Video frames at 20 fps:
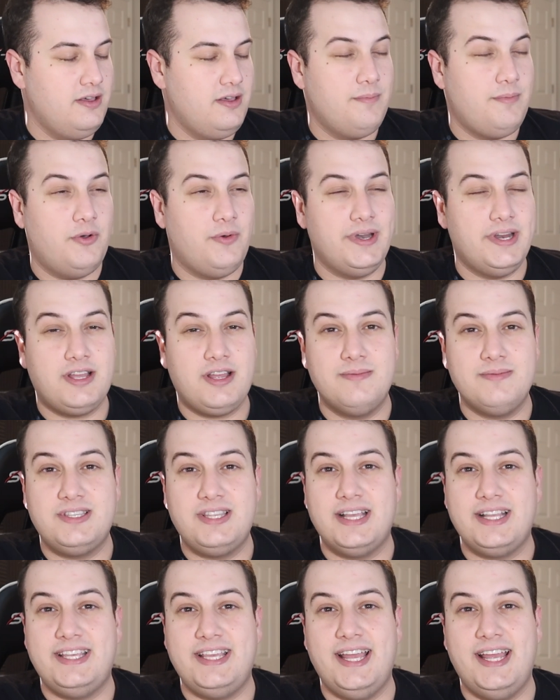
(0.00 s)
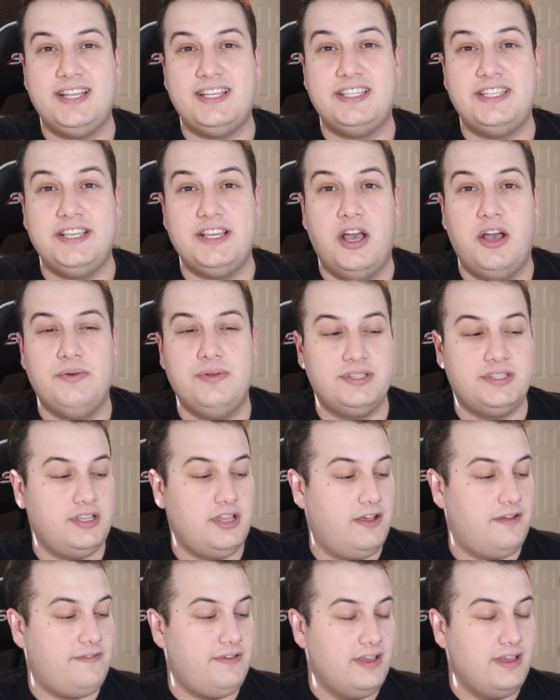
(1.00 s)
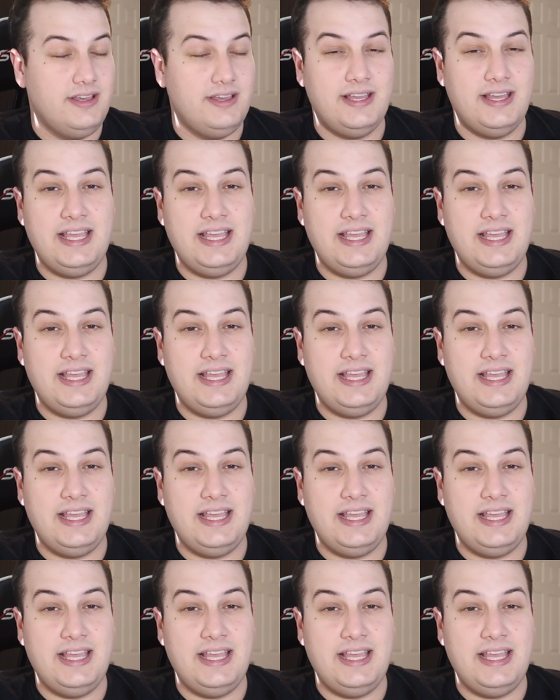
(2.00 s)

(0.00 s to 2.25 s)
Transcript: but when it comes to like THC-O and stuff,